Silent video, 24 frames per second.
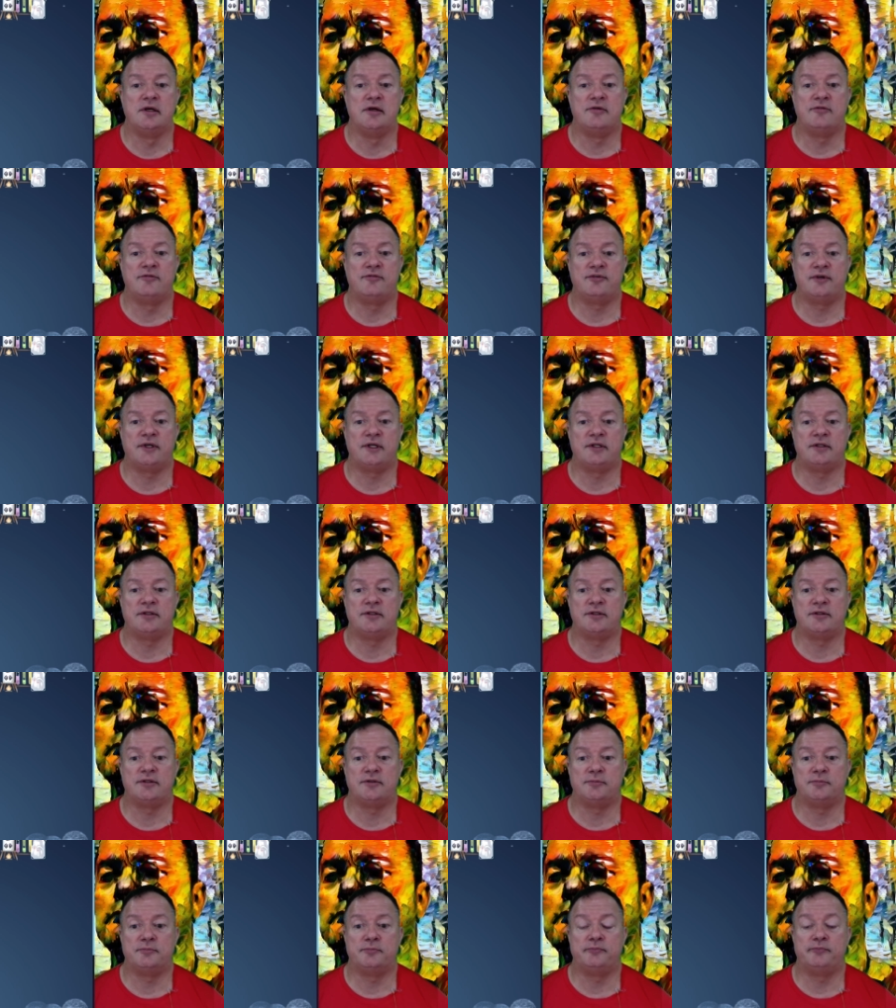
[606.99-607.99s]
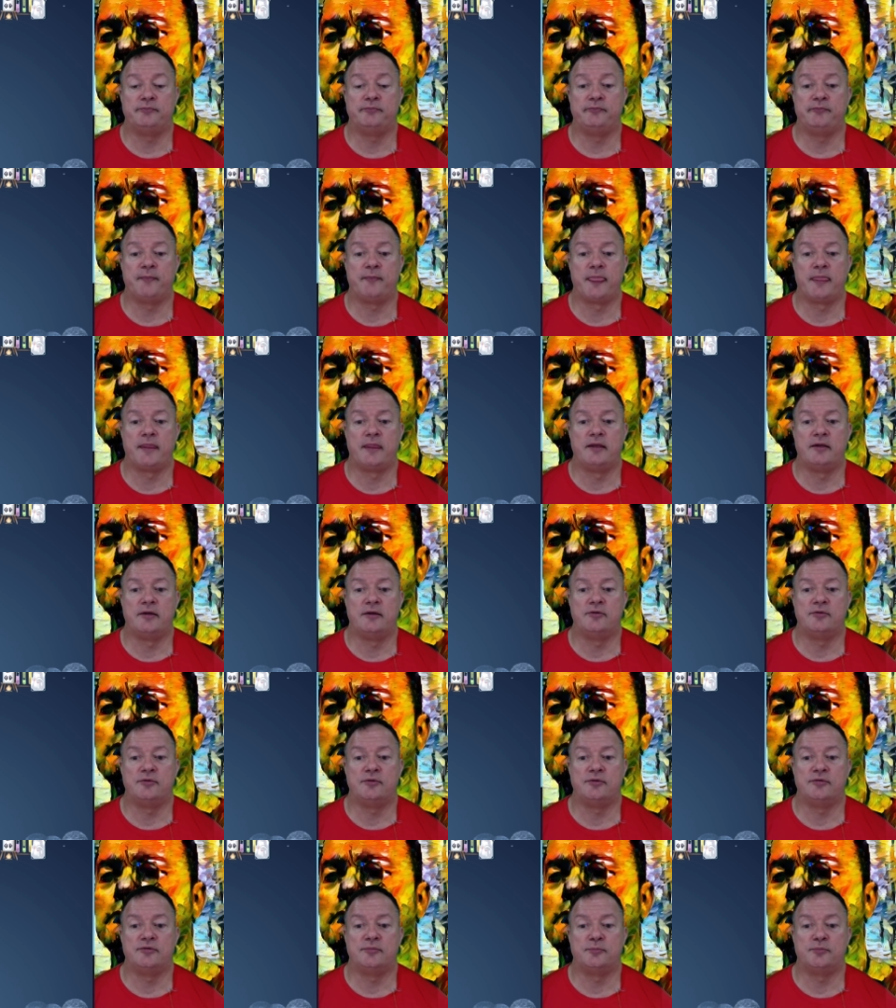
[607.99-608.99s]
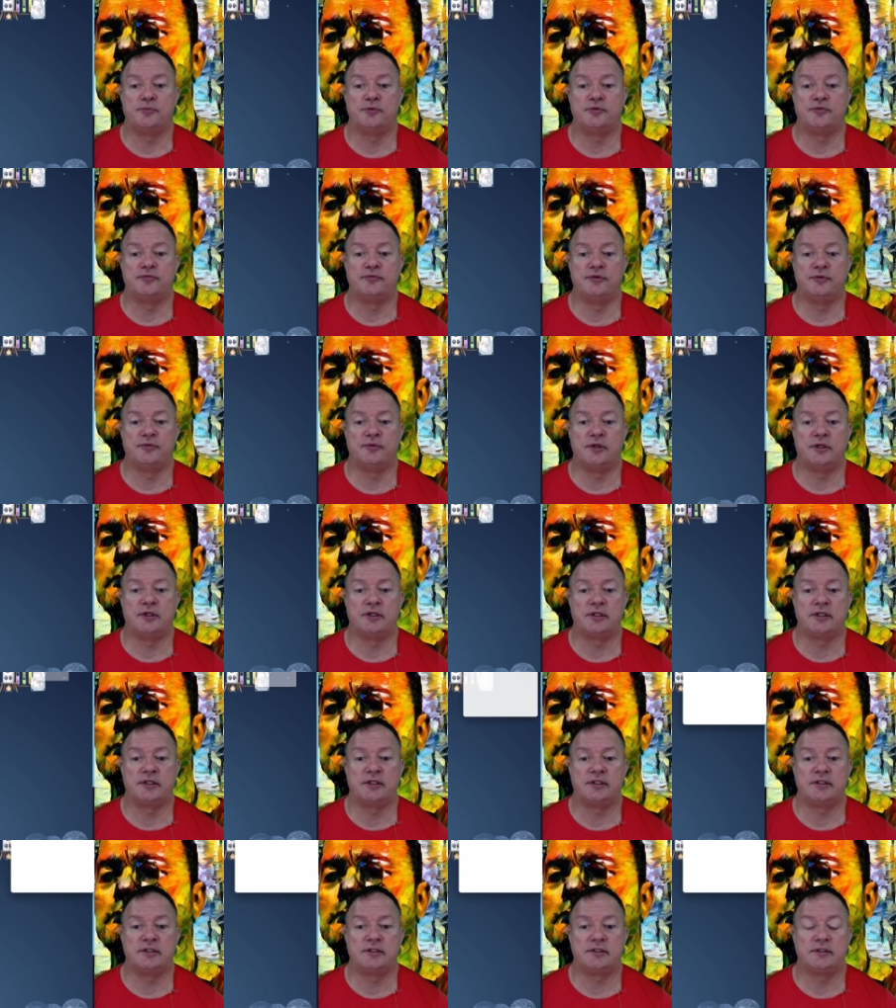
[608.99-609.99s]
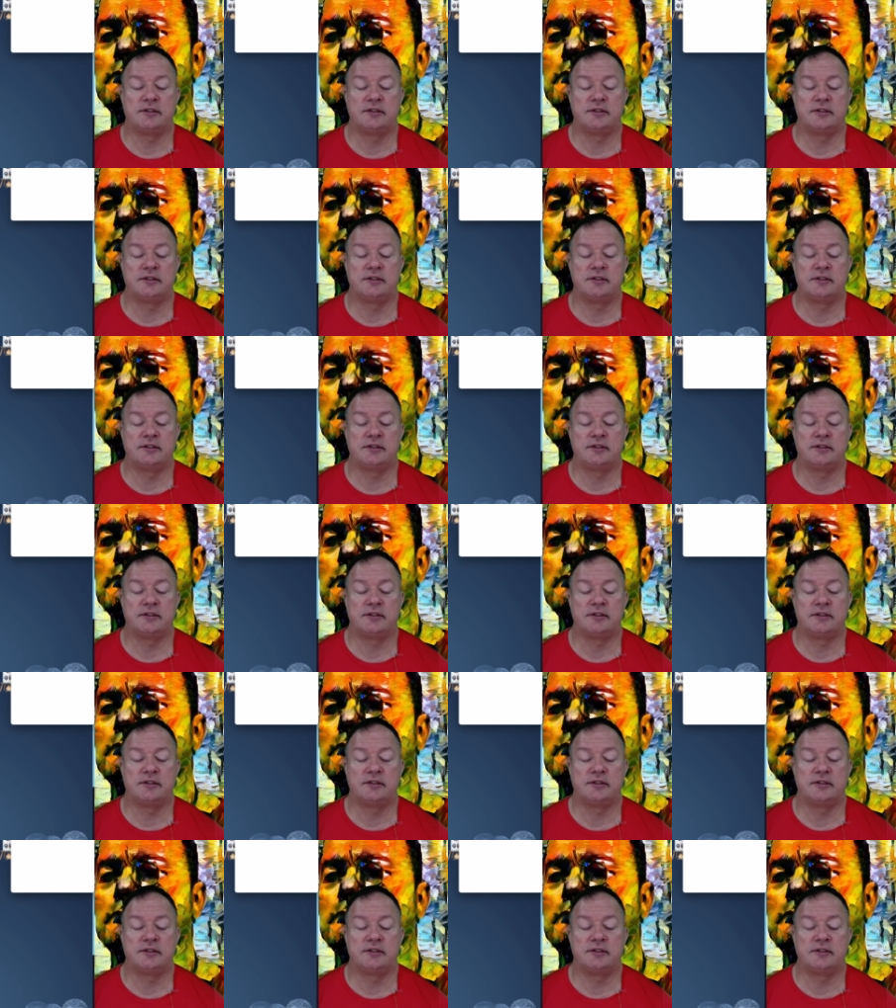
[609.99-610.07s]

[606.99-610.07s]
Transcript: Fantom. We've approved the rocket.